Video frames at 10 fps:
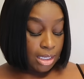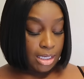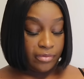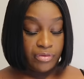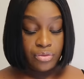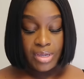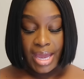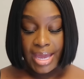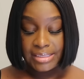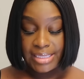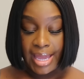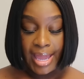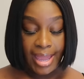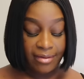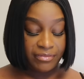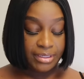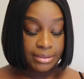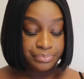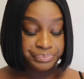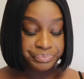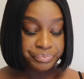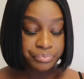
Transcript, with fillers: if you guys haven't,